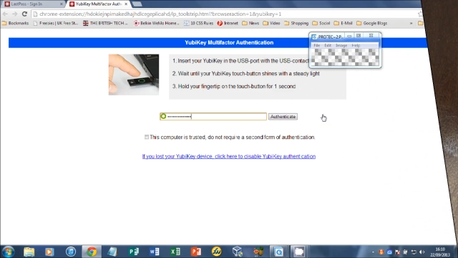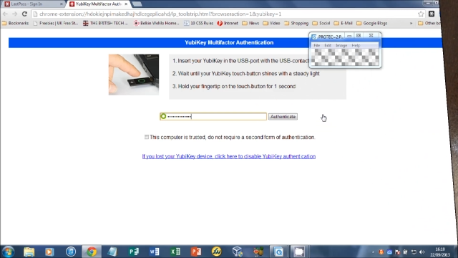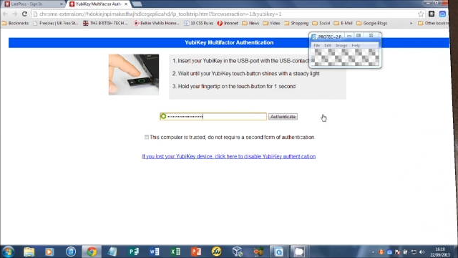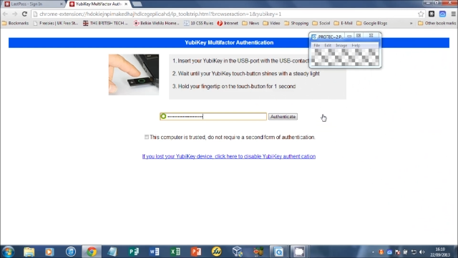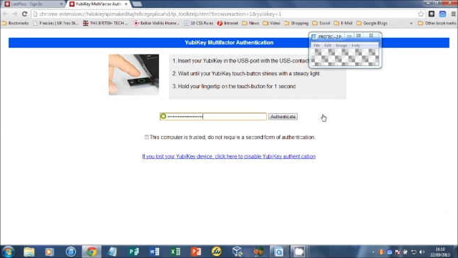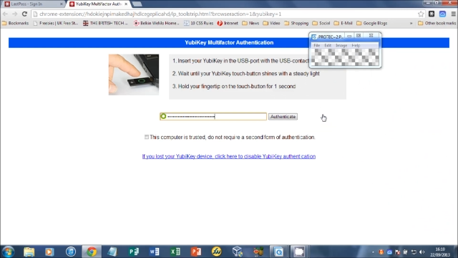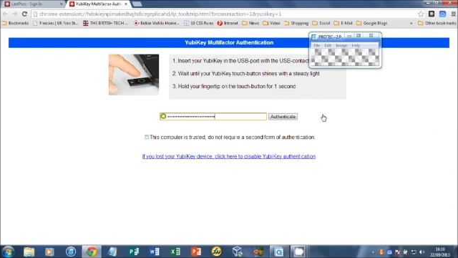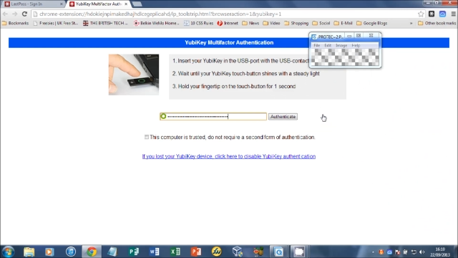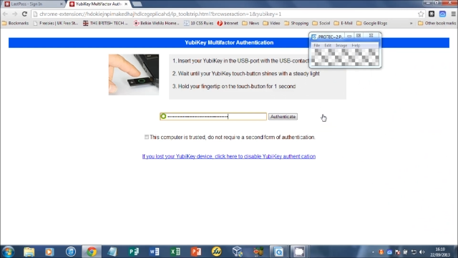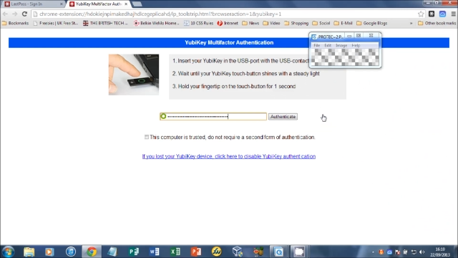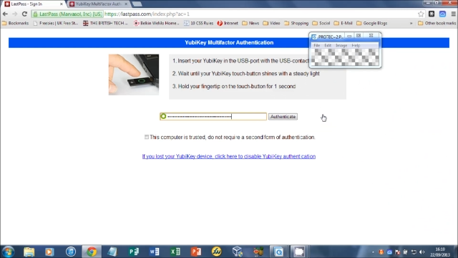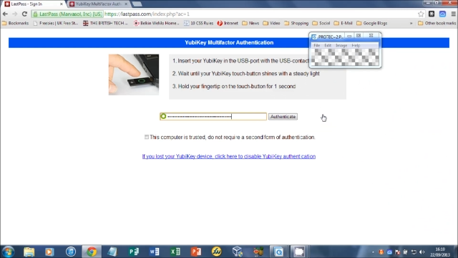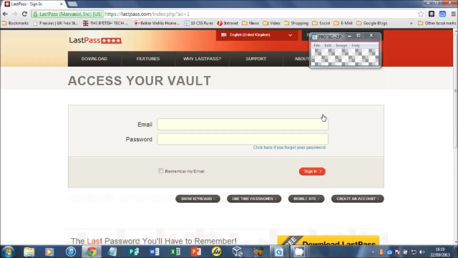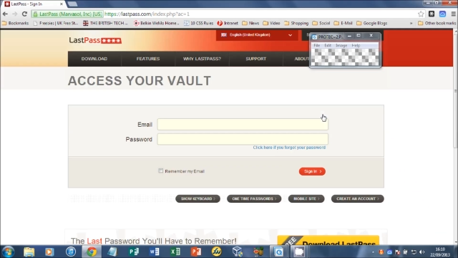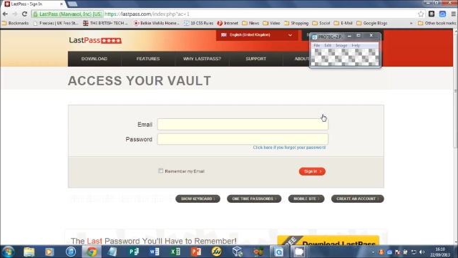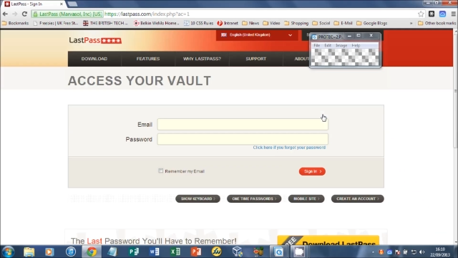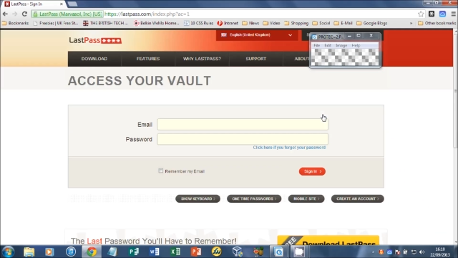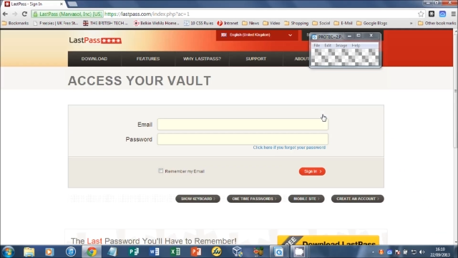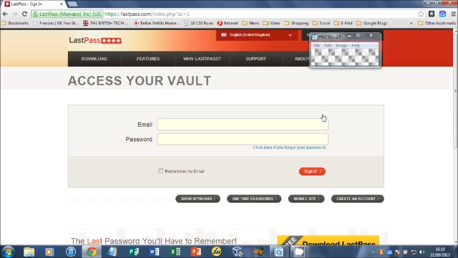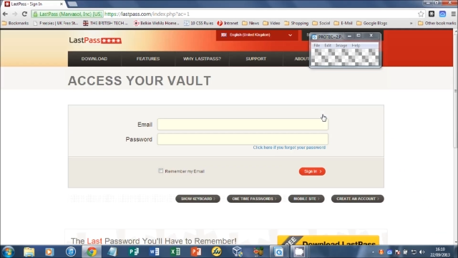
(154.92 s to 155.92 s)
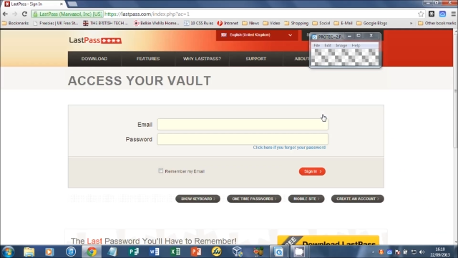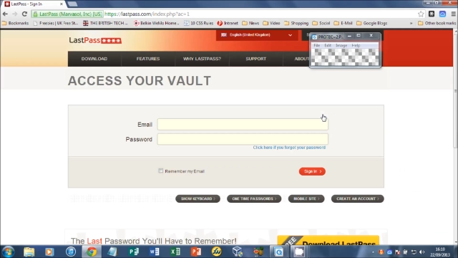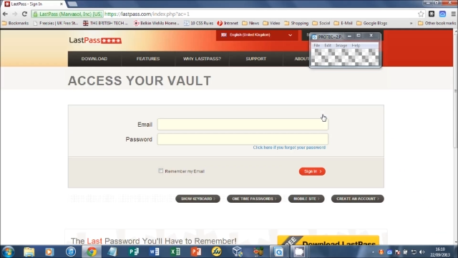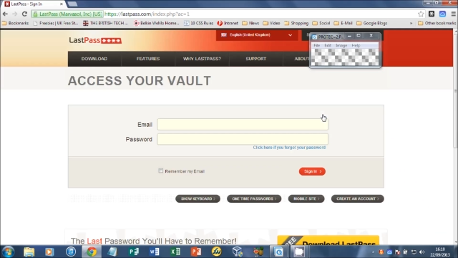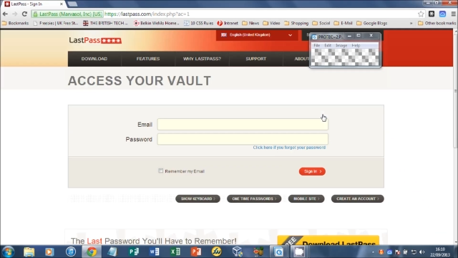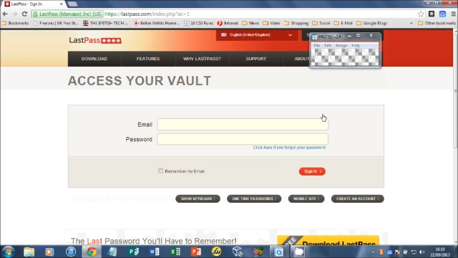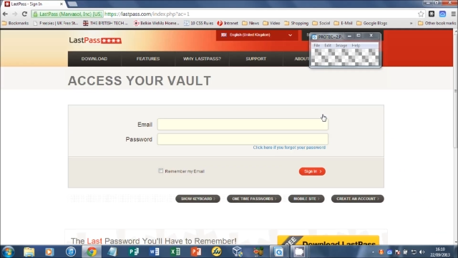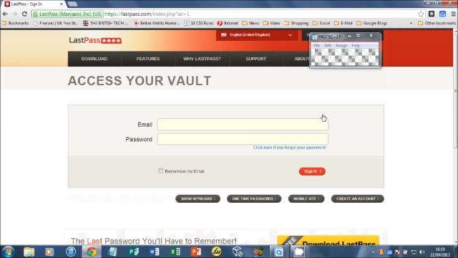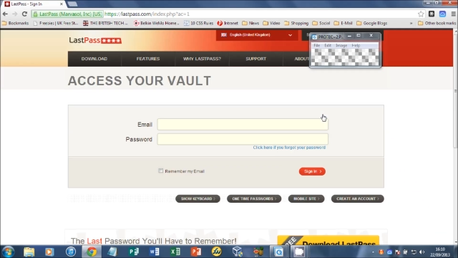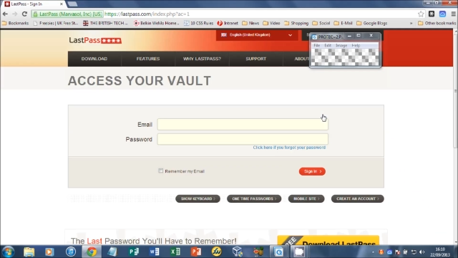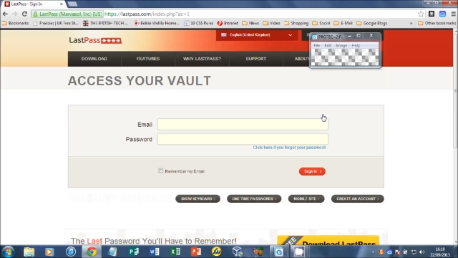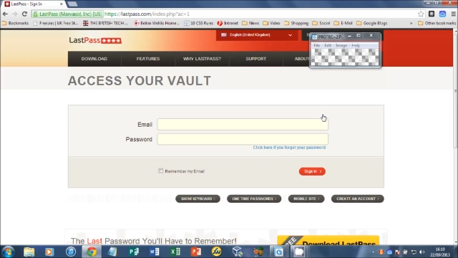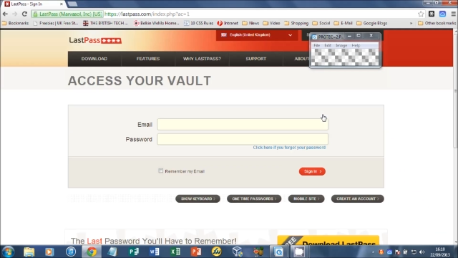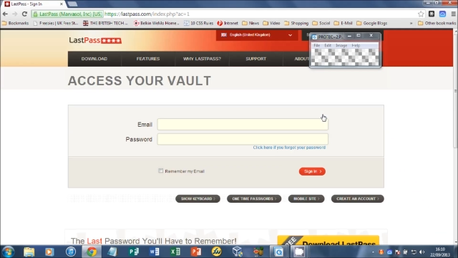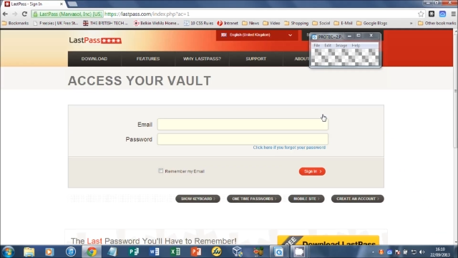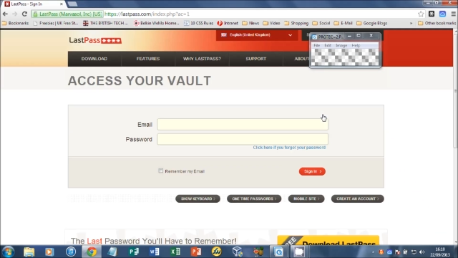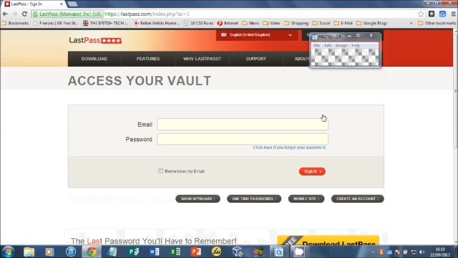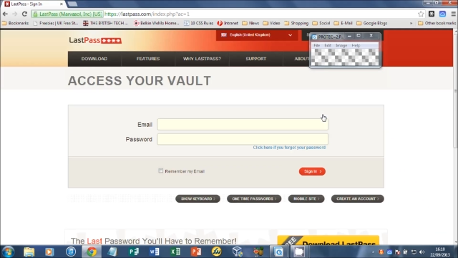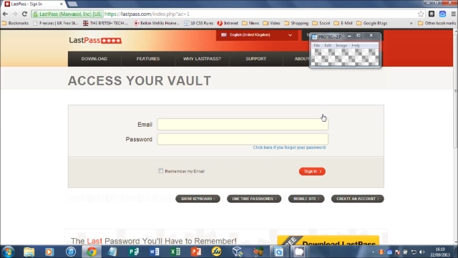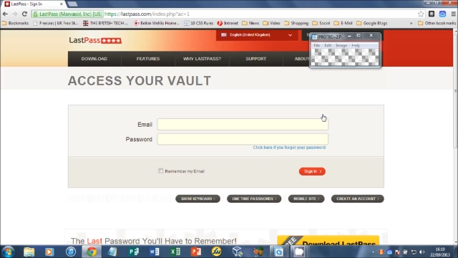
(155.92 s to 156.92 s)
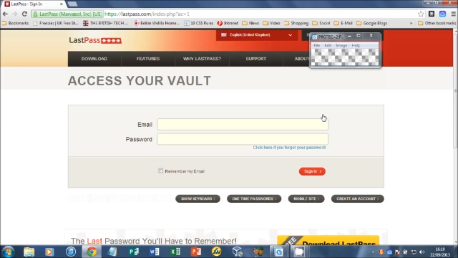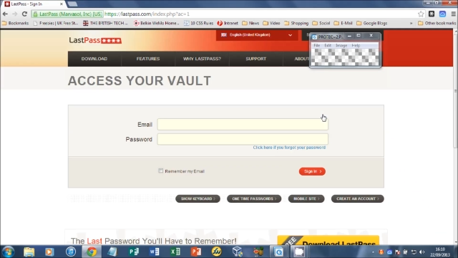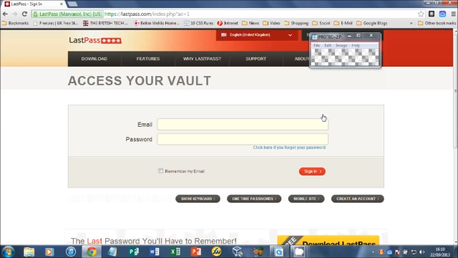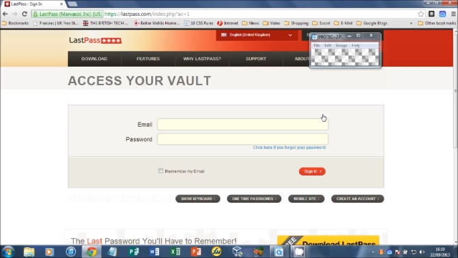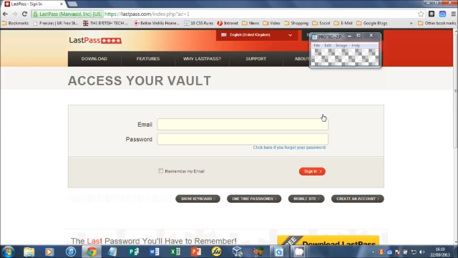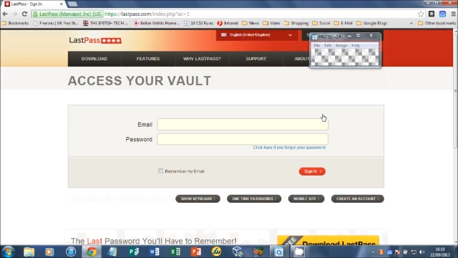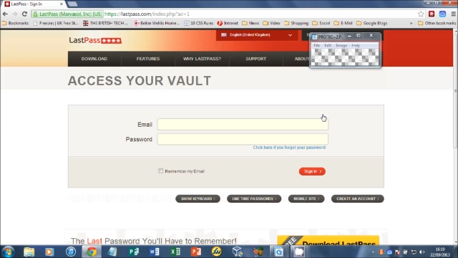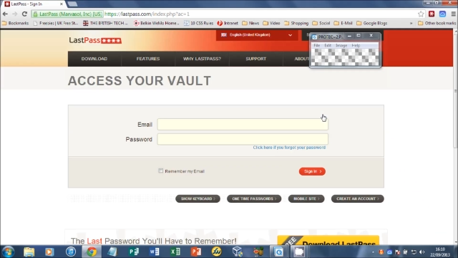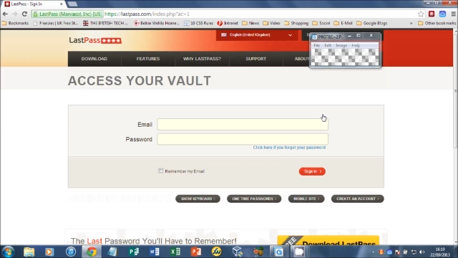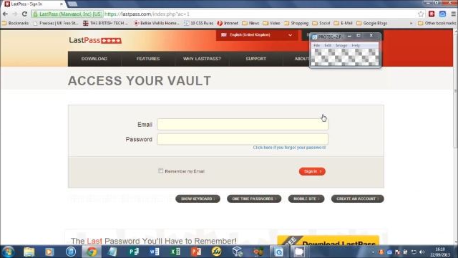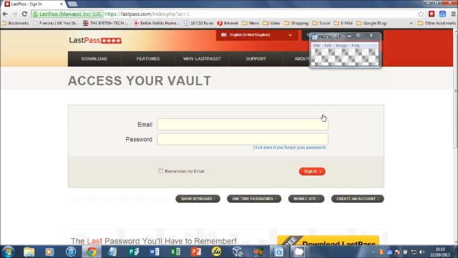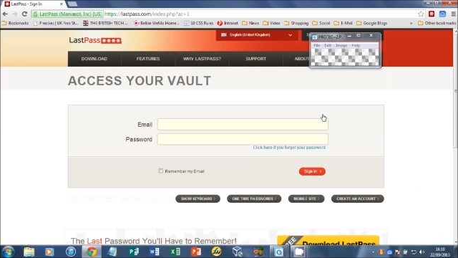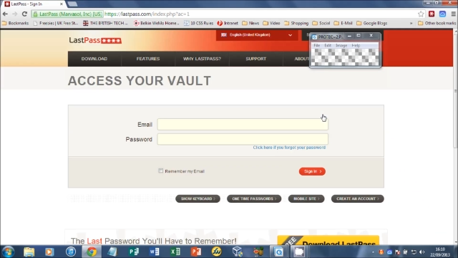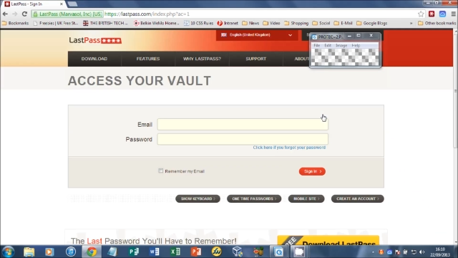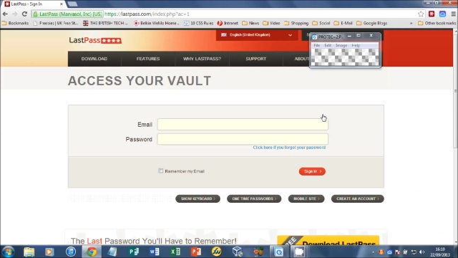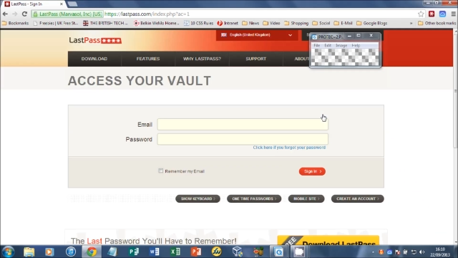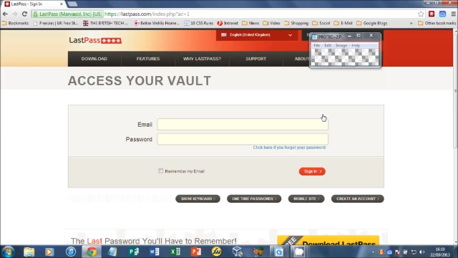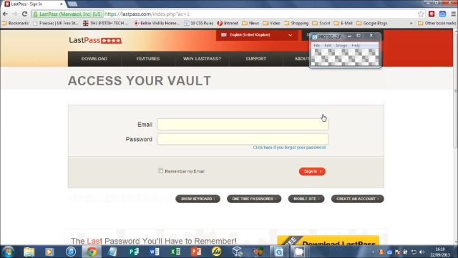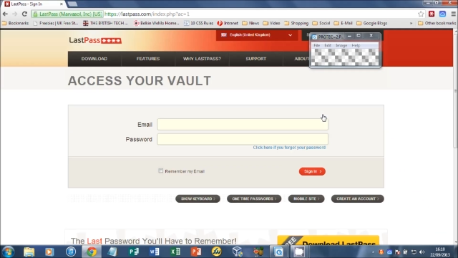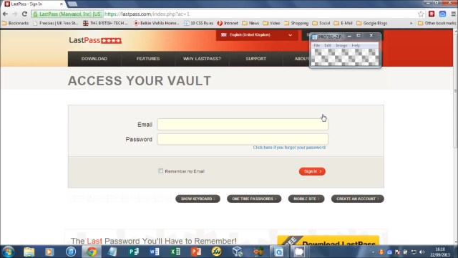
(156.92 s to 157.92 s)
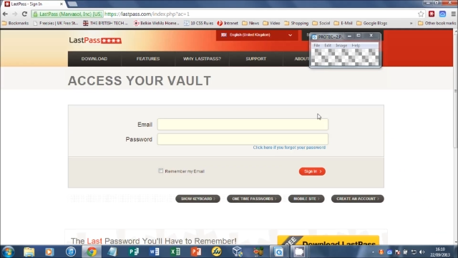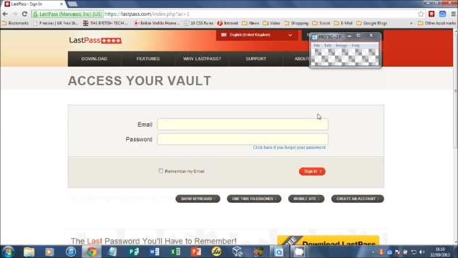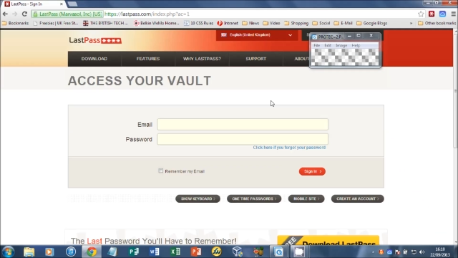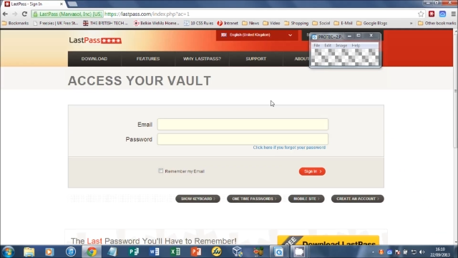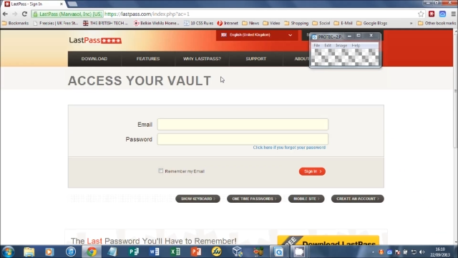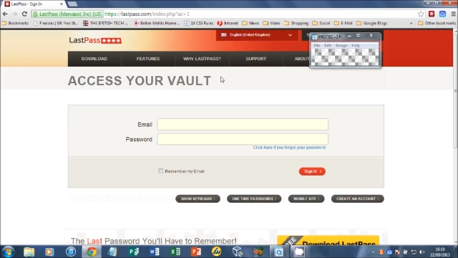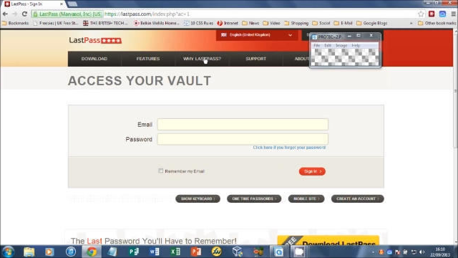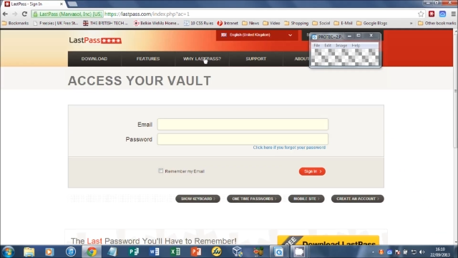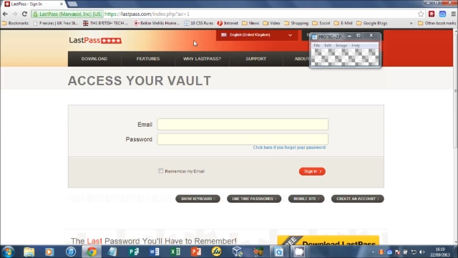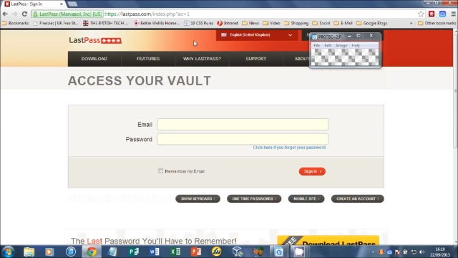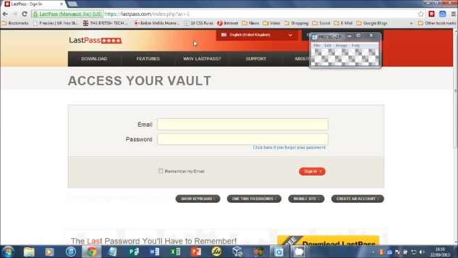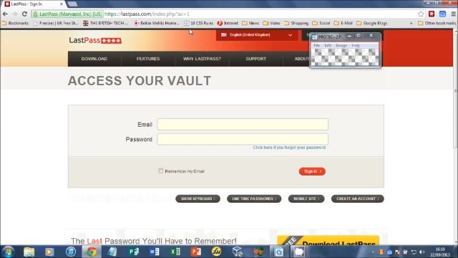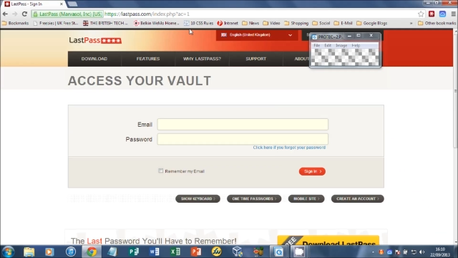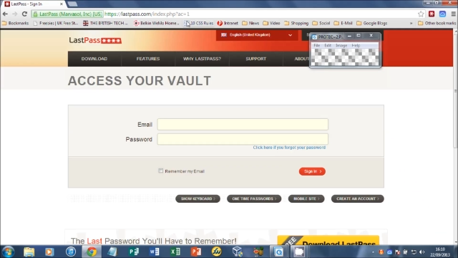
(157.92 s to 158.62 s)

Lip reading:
(no speaker visible)